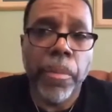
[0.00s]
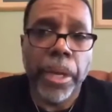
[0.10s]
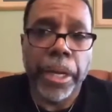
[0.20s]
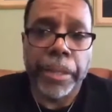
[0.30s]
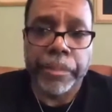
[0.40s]

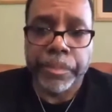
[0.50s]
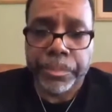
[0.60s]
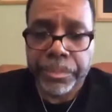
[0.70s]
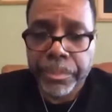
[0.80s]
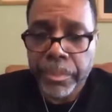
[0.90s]
um,
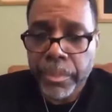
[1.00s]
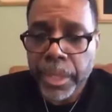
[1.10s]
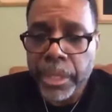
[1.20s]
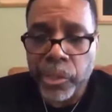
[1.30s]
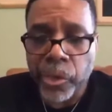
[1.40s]

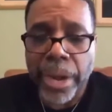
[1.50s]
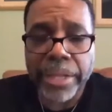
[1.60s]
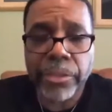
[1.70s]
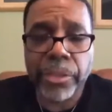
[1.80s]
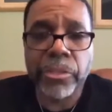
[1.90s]
in
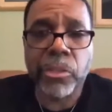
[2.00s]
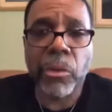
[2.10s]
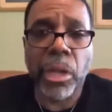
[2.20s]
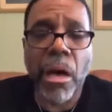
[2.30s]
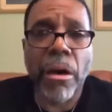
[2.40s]
Christ there is no
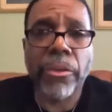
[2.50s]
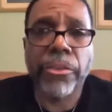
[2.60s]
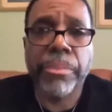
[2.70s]
loss.